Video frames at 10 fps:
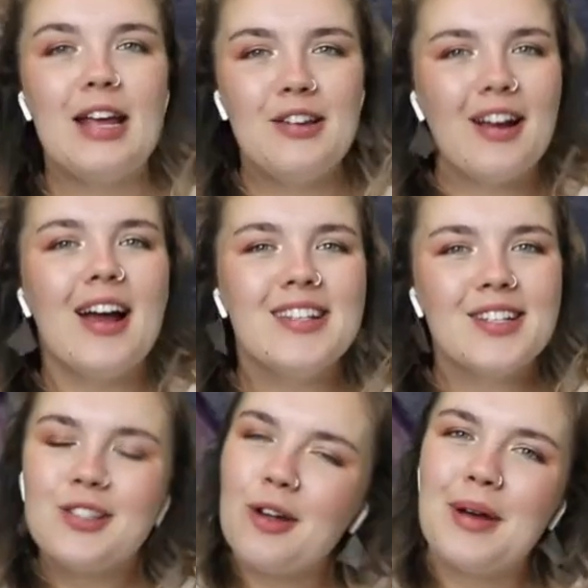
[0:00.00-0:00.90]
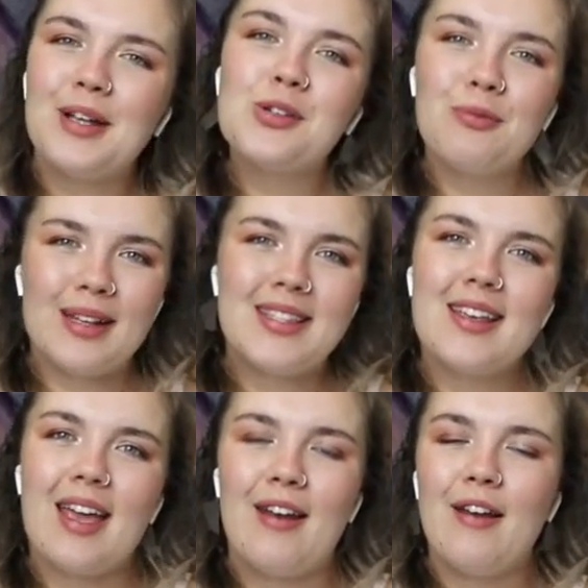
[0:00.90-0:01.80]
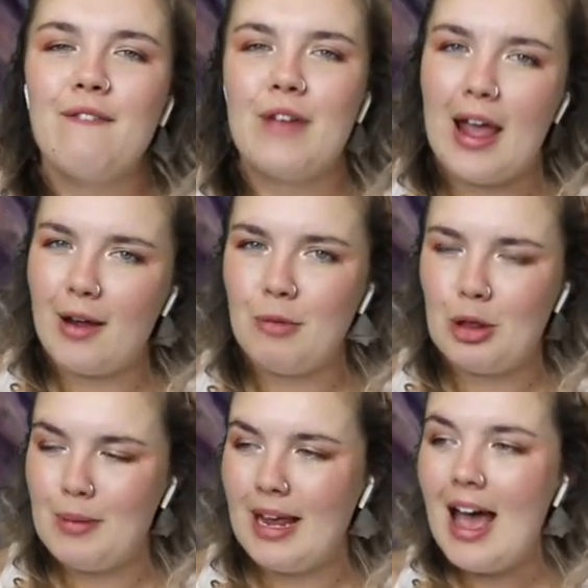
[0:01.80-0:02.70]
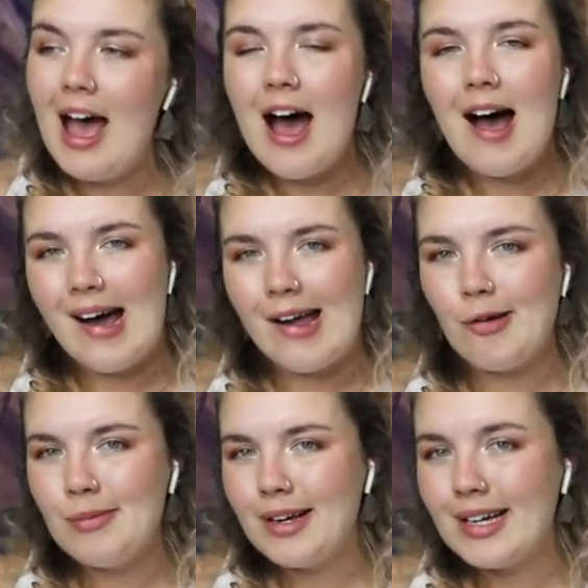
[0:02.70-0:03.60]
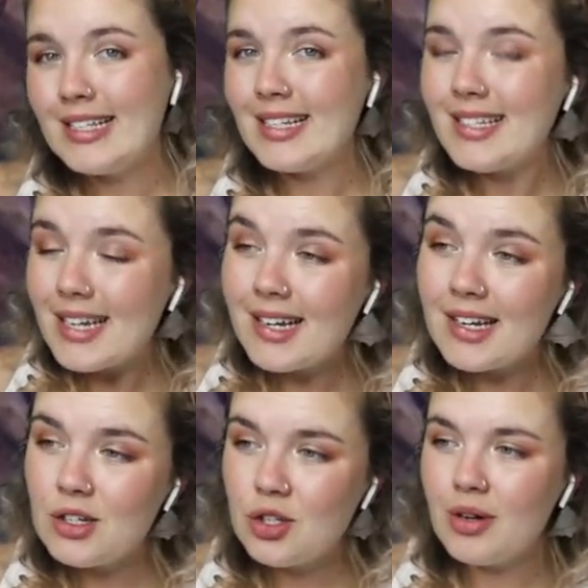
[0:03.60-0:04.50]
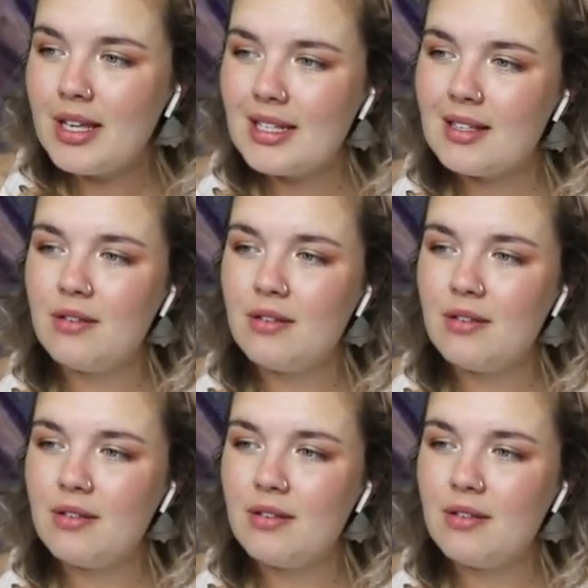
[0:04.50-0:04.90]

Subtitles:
you guys so much once again for hanging with me. I hope you guys did enjoy this little